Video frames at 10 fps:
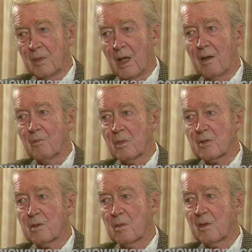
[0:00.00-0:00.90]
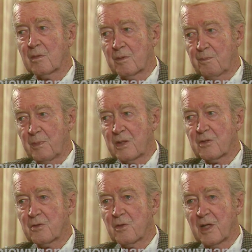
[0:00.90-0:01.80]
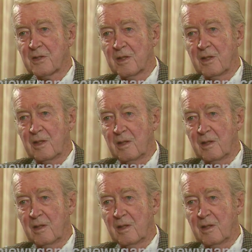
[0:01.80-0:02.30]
No, it's, it's Spencer Tracy.